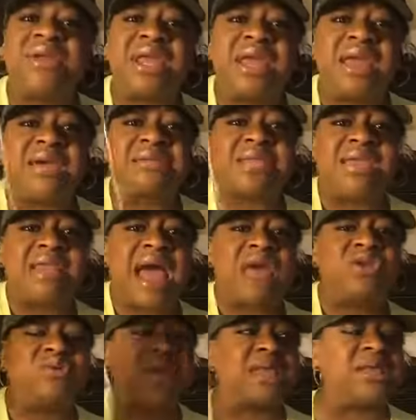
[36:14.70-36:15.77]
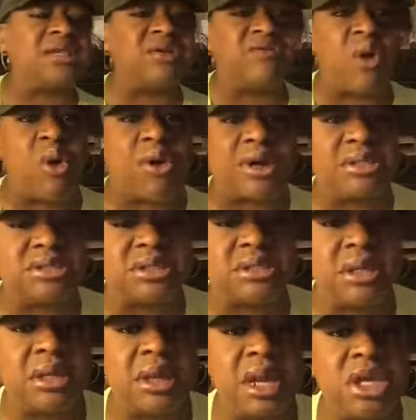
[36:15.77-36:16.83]
years, and now you're getting a divorce.
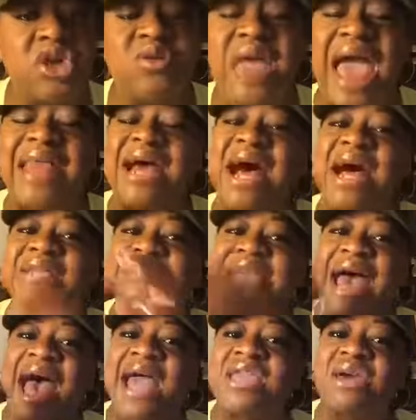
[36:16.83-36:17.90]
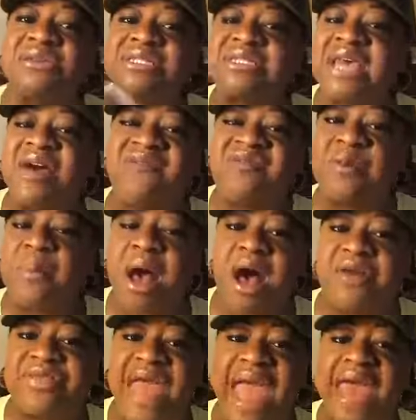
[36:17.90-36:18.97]
You got to untie yourself from
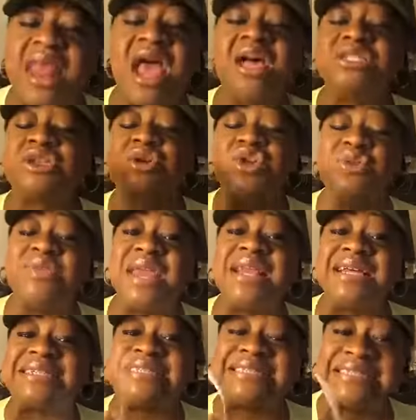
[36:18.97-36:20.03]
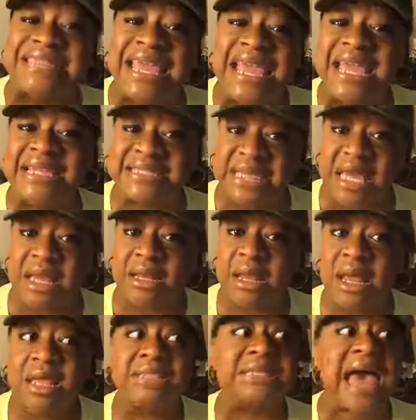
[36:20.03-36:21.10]
all that. So you need a season,
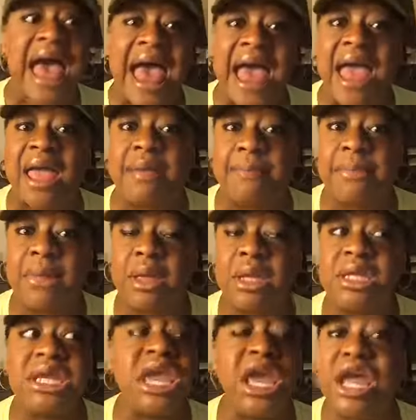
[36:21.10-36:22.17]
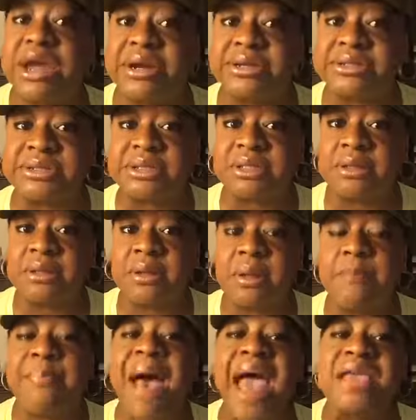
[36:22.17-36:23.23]
time, years
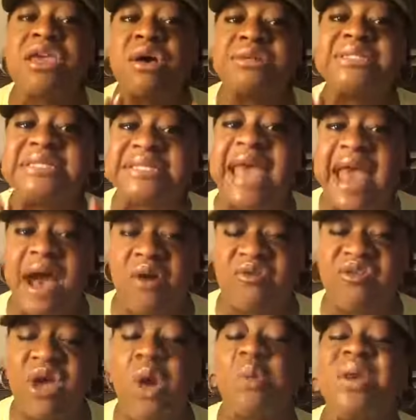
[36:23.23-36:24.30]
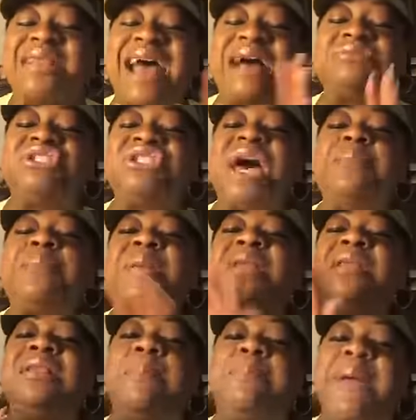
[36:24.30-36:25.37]
by yourself without jumping
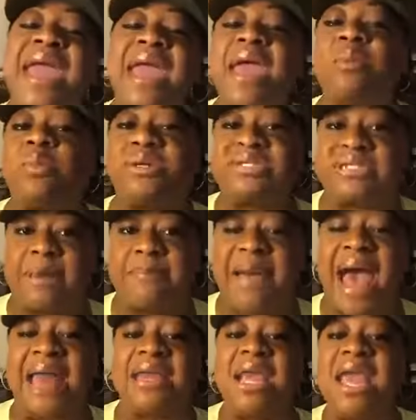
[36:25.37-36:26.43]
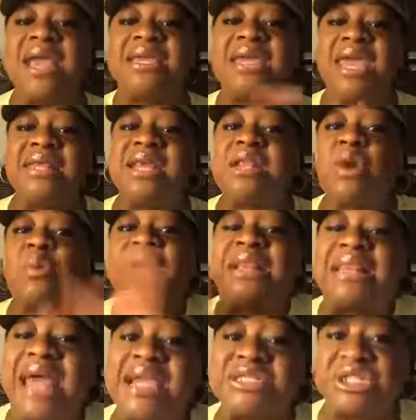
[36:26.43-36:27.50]
in the bed with somebody, getting in a
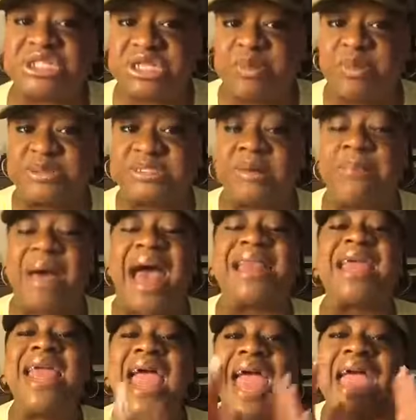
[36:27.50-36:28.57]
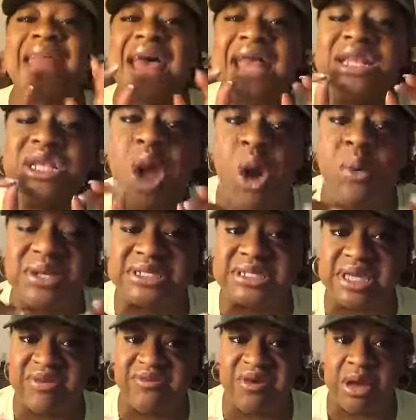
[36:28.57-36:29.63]
relationship with somebody. And I know it's
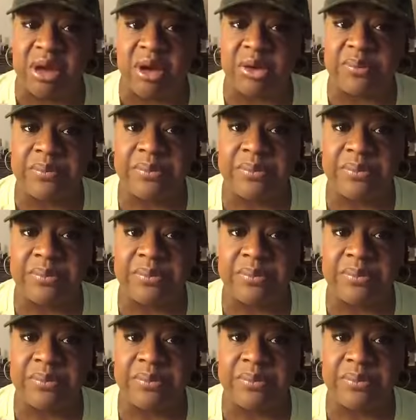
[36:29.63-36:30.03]
difficult